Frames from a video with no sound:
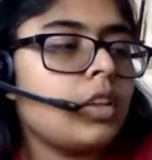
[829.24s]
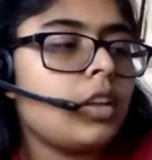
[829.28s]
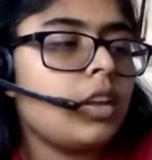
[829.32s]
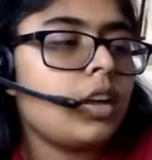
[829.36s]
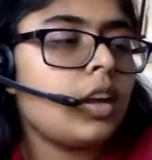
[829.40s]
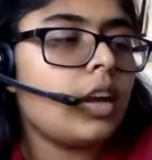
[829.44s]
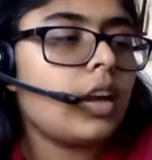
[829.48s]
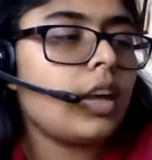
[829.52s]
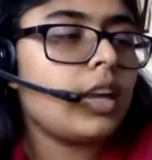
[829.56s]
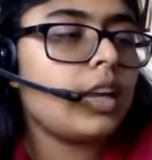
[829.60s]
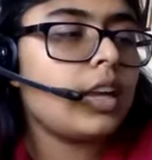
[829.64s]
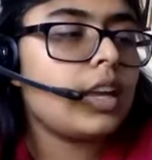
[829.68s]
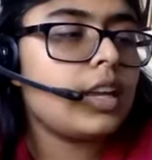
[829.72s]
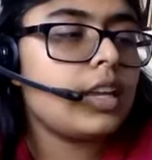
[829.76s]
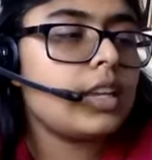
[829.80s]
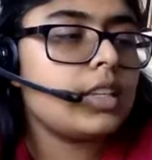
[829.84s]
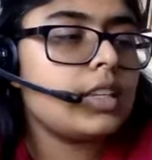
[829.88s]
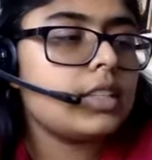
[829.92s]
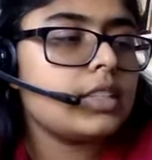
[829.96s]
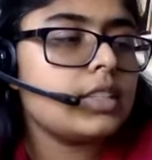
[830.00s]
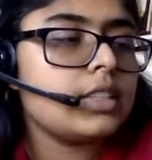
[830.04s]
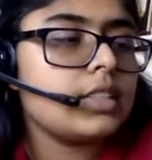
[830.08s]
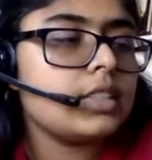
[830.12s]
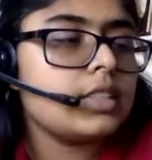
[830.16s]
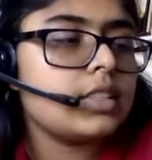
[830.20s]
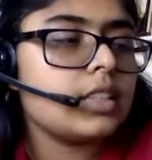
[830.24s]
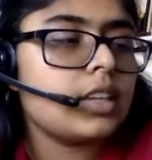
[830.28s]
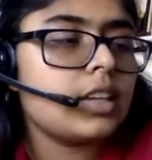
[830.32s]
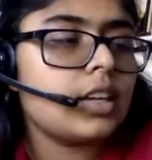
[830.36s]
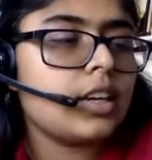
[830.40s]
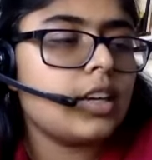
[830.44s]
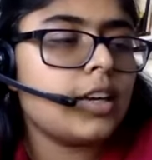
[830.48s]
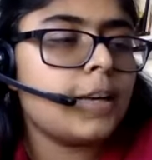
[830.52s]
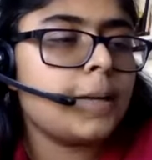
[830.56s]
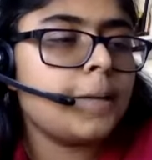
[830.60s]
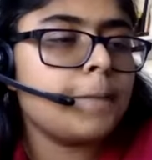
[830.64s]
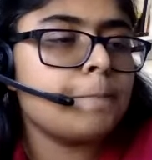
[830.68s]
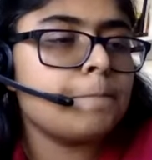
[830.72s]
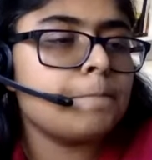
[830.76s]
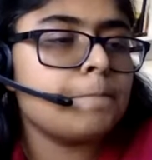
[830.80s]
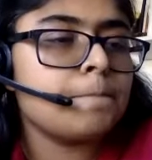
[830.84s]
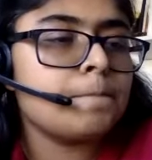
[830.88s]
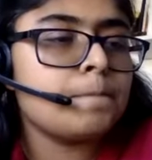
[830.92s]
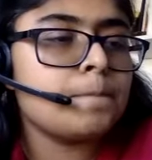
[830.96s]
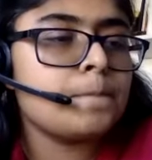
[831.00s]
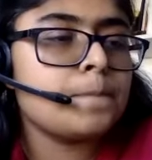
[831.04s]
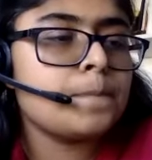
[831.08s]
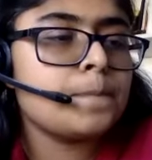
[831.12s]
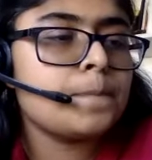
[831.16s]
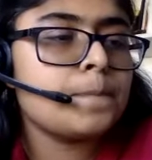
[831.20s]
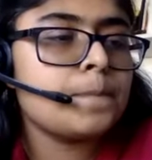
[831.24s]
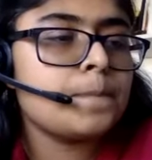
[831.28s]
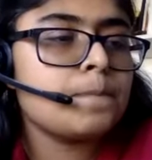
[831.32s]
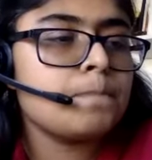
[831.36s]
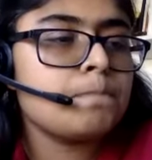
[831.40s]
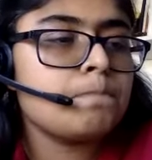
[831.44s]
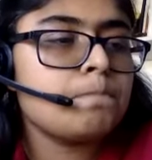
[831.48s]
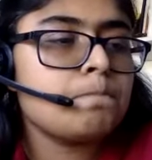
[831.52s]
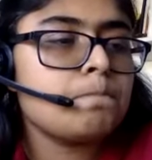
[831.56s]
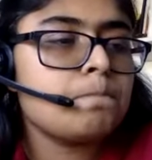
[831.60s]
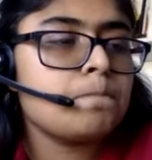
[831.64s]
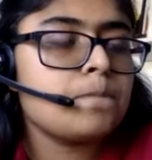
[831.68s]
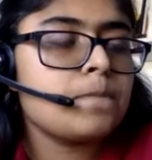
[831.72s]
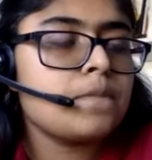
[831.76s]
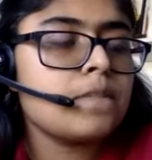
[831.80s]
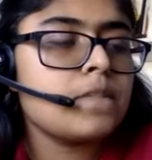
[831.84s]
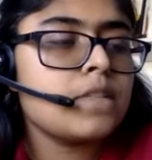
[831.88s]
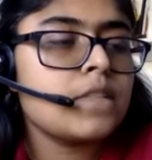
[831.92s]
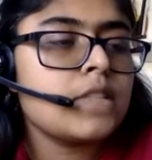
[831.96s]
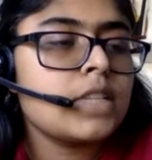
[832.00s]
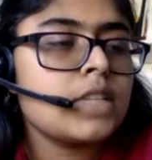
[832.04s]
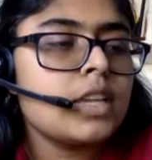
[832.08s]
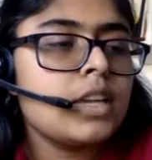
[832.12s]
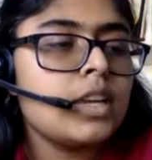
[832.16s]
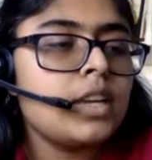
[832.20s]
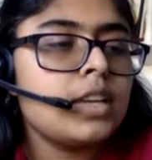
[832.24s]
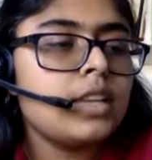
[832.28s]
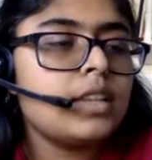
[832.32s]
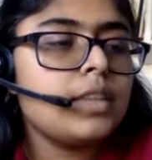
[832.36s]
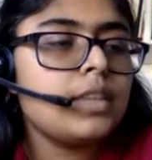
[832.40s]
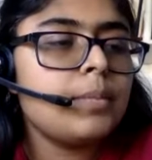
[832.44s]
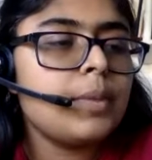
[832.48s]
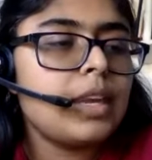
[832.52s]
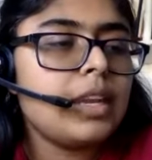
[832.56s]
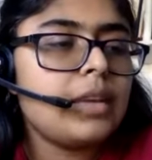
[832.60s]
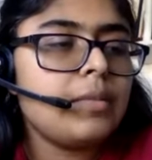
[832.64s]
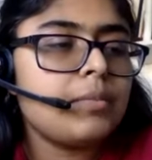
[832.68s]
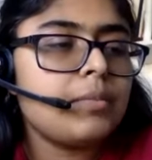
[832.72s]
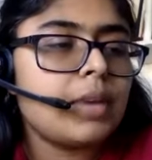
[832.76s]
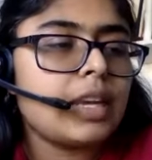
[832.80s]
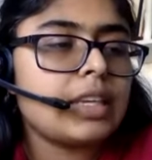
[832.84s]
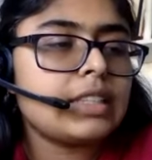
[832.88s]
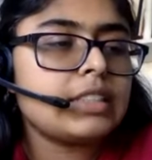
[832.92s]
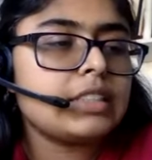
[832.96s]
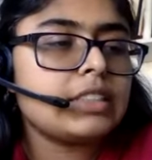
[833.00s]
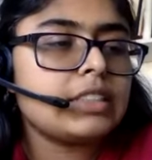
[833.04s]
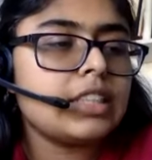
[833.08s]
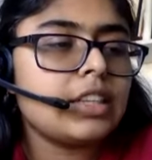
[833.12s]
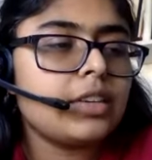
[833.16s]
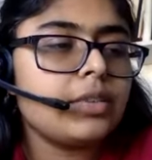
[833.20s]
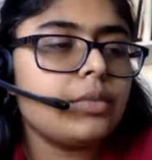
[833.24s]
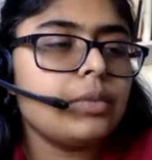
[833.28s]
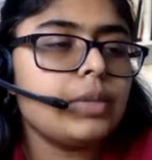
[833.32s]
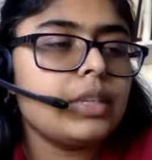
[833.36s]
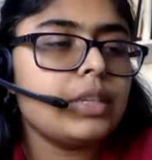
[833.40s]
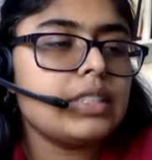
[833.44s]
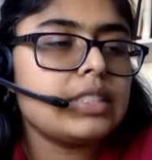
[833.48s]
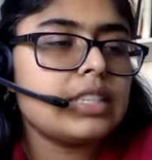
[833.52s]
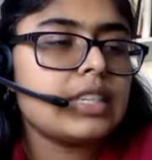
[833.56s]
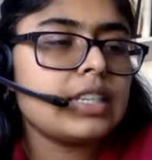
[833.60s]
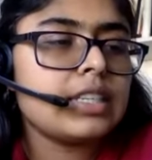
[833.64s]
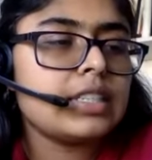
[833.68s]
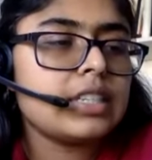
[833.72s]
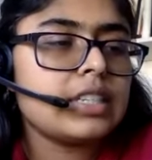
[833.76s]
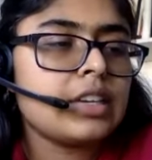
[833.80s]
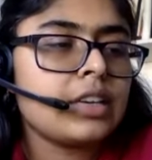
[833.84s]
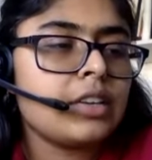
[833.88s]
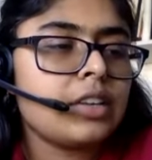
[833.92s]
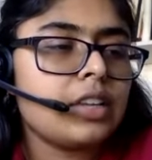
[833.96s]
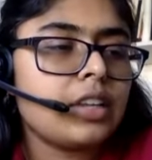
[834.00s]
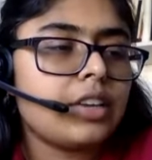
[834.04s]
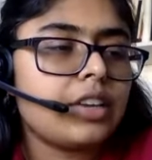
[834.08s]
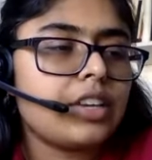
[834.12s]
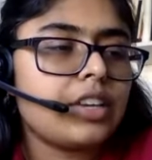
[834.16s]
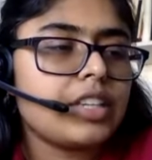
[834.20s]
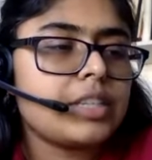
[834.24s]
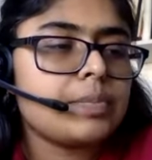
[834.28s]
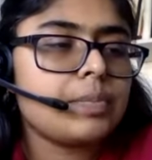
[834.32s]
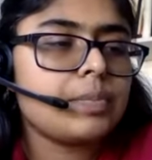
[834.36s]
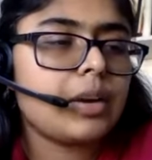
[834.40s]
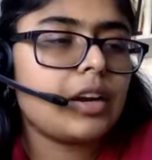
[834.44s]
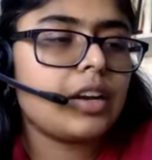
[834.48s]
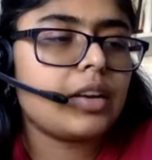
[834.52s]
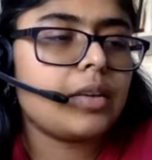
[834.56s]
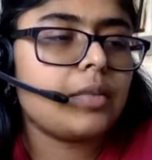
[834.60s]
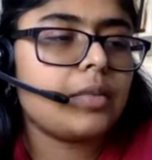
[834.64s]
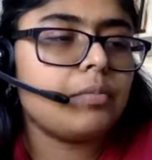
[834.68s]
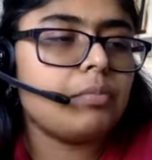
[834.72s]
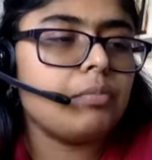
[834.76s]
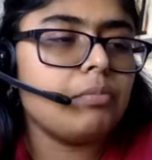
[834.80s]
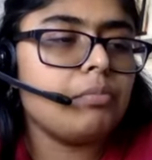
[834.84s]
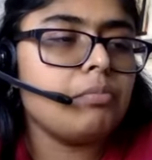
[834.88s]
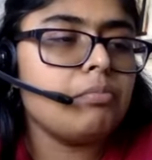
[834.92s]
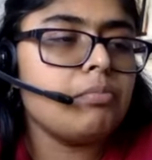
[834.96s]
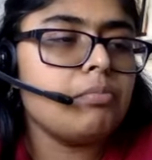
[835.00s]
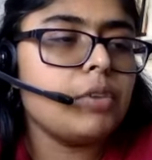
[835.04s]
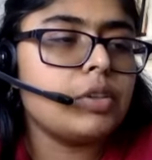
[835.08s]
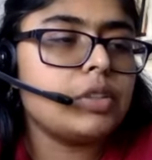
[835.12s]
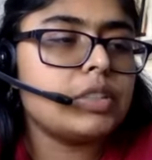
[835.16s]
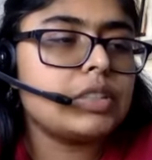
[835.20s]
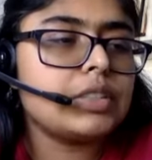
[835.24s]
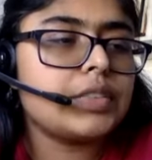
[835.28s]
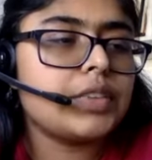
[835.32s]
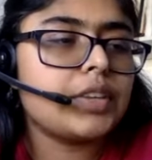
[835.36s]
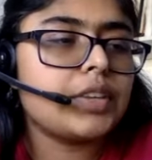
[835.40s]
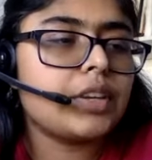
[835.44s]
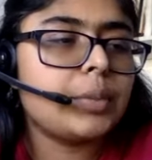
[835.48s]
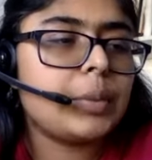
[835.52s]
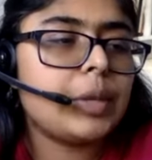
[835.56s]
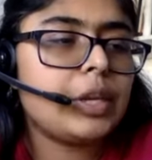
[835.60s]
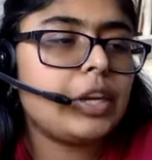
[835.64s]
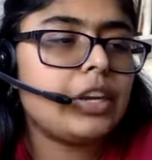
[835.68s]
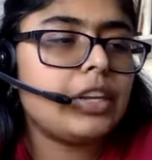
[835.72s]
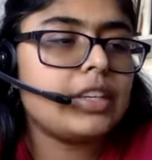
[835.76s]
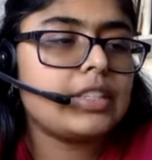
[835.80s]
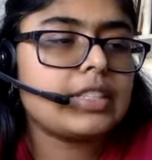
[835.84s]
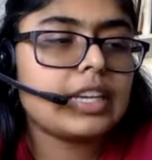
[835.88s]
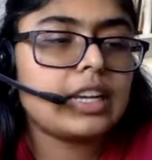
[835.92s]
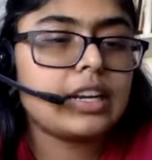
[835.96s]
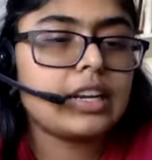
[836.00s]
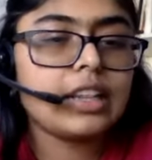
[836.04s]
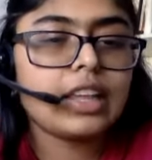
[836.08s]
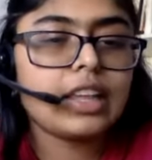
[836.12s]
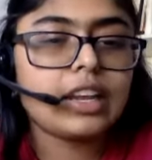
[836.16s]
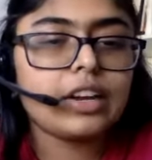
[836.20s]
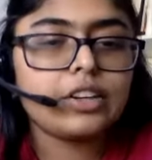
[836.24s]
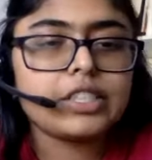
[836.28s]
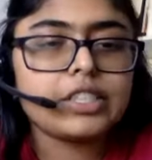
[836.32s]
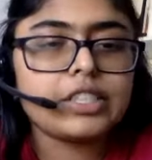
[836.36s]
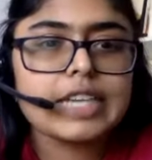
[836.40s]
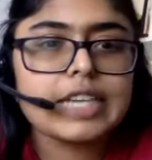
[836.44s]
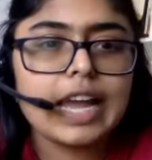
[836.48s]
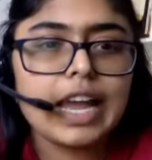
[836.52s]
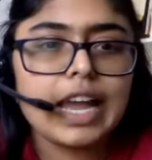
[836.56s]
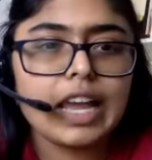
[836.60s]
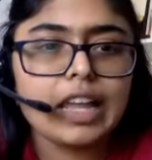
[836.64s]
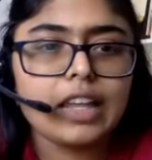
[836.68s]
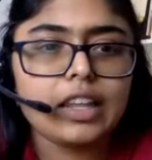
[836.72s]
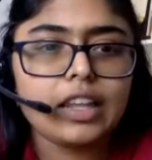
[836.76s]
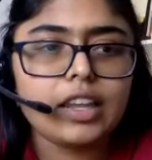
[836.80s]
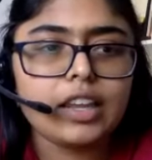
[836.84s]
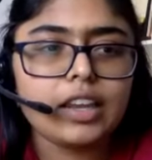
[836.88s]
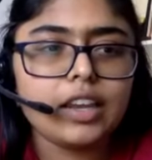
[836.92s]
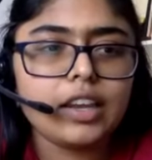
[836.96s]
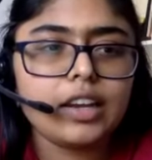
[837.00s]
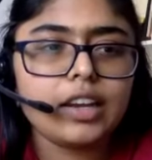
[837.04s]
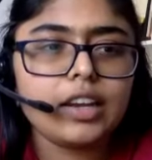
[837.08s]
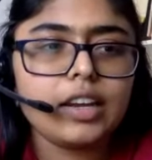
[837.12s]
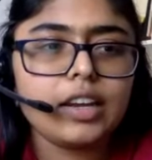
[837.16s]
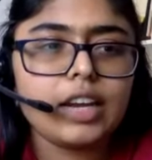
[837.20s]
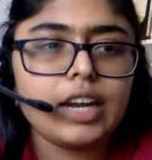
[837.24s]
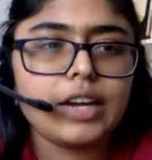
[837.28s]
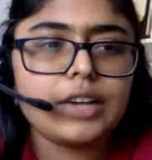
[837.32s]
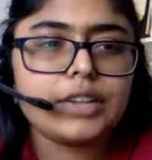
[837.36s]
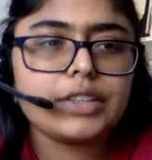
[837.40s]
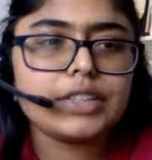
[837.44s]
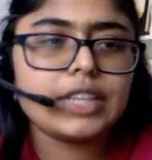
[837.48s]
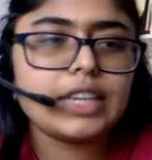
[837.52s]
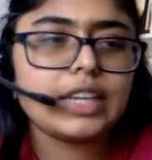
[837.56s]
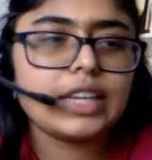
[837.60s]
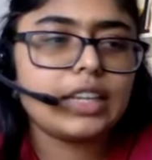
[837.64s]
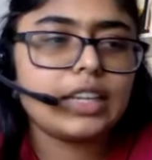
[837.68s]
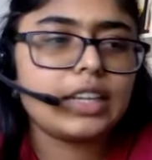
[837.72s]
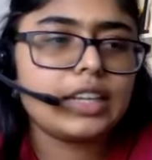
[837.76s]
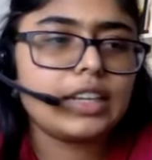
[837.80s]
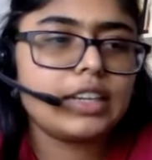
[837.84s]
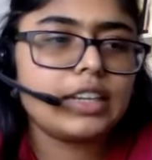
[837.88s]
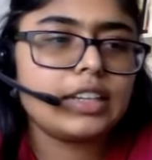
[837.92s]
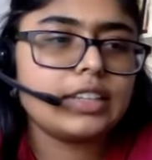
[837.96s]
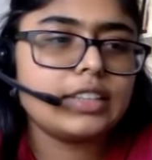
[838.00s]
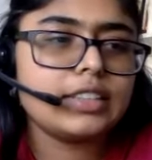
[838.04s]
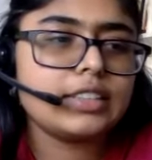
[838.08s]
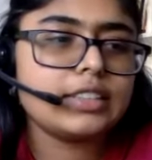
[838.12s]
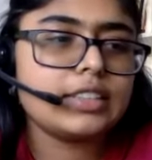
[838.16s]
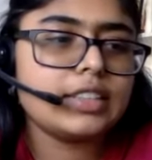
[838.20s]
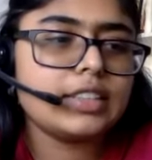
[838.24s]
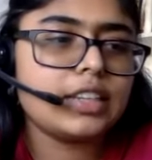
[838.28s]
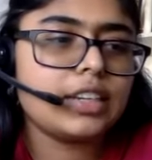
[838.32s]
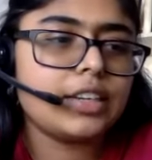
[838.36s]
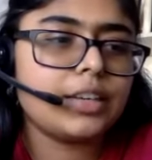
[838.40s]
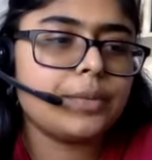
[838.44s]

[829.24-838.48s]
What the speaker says: I guess the main message that we sent out, like, inspired most of our community, is kind of like our tagline. Our tagline is,